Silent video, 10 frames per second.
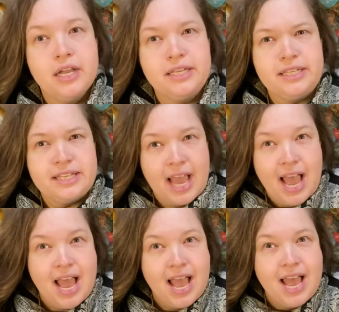
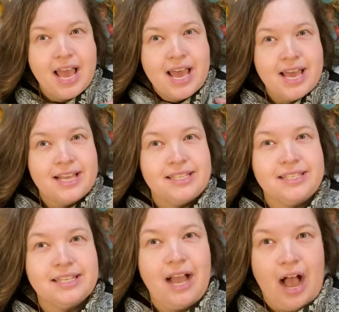
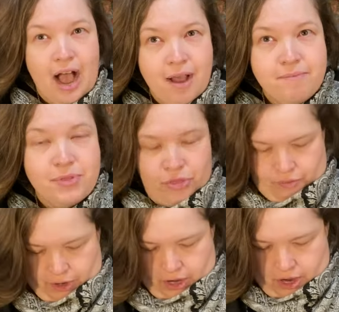Yes, come
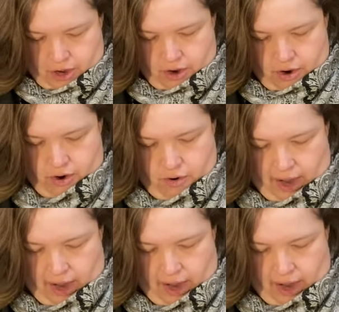through.